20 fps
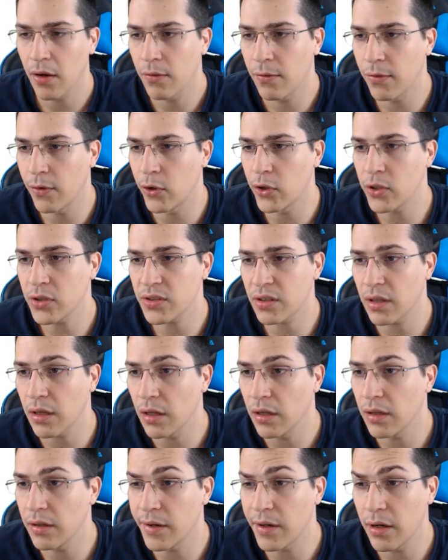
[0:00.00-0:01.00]
First,
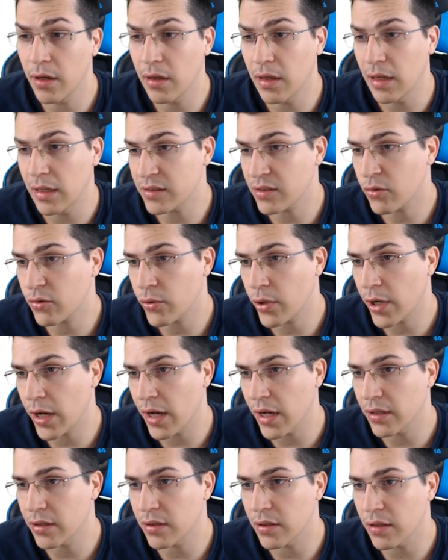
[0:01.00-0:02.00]
let's
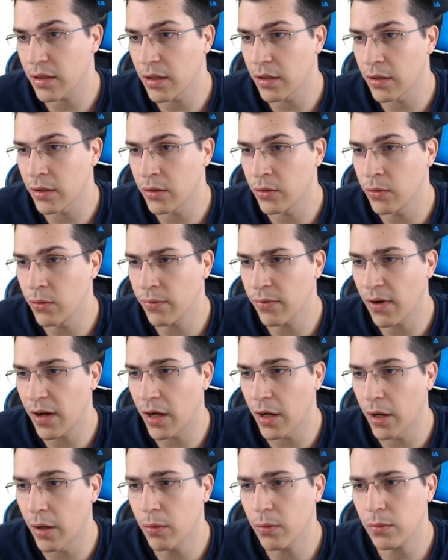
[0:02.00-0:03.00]
create a new
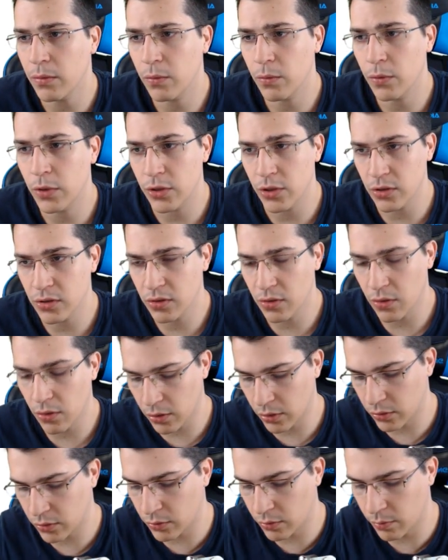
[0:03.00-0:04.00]
file which is
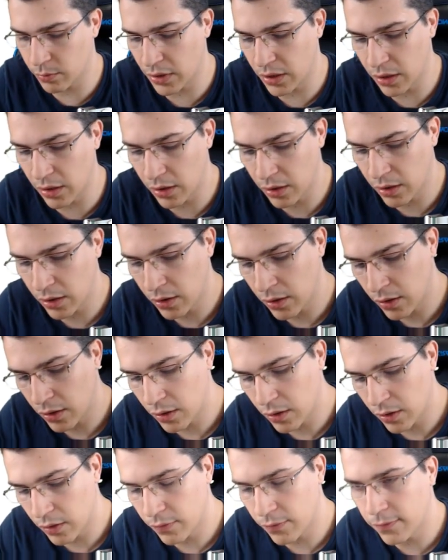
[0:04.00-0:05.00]
going to be
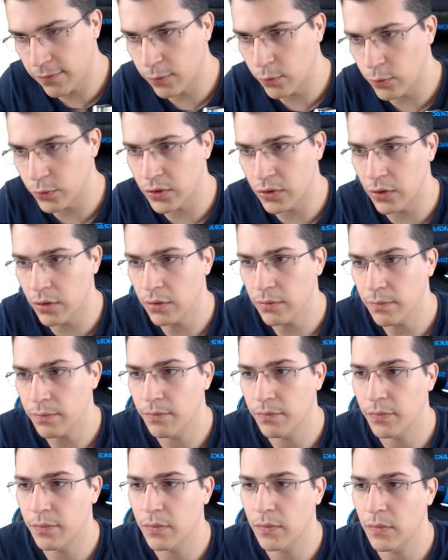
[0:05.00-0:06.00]
footer
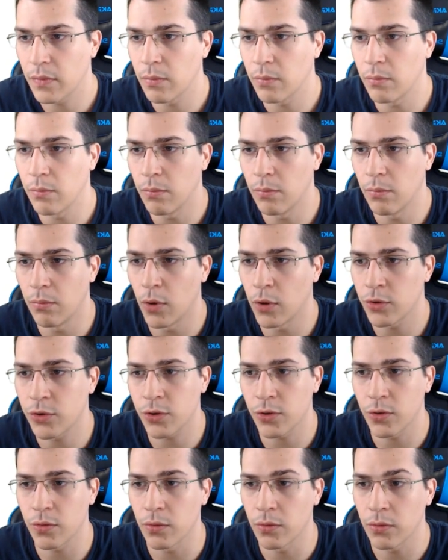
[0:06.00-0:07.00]

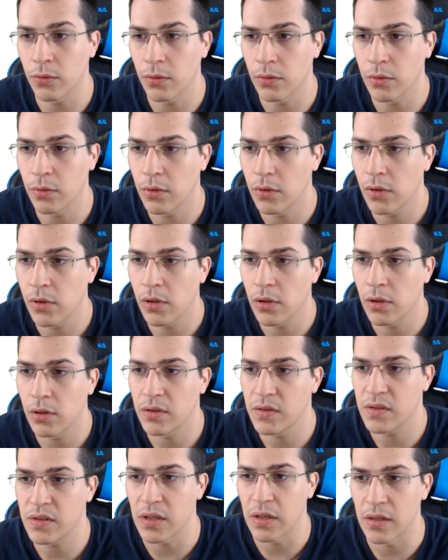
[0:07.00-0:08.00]
module C